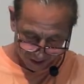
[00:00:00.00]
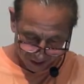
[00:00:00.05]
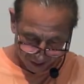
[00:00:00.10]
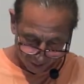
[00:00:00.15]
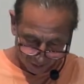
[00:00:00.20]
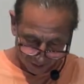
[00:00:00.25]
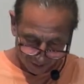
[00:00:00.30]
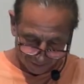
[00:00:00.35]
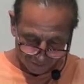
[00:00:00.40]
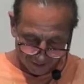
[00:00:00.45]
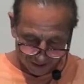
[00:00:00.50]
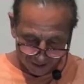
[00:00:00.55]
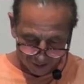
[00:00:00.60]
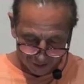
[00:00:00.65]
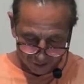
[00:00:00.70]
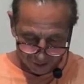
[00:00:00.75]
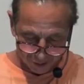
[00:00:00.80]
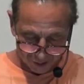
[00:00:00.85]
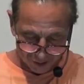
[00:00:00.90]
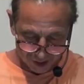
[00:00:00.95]
when he finds
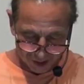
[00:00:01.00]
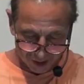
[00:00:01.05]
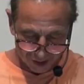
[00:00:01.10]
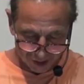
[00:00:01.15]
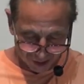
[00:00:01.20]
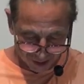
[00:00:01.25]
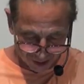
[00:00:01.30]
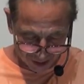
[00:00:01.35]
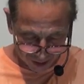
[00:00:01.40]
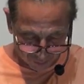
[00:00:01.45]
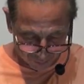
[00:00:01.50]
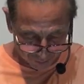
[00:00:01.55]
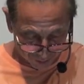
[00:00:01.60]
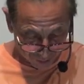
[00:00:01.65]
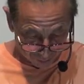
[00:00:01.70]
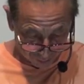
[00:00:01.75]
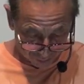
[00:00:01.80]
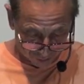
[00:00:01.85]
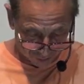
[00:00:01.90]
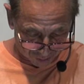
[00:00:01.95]
out his iniquity
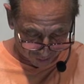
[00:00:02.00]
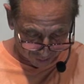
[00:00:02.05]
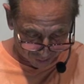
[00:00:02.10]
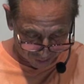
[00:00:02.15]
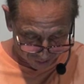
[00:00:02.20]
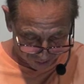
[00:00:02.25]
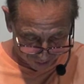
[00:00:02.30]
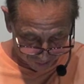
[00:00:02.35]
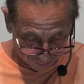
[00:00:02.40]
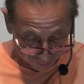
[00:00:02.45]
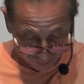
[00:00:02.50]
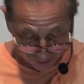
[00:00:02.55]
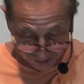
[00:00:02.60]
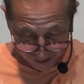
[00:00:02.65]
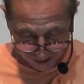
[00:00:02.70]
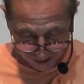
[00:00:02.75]
or his curses and when he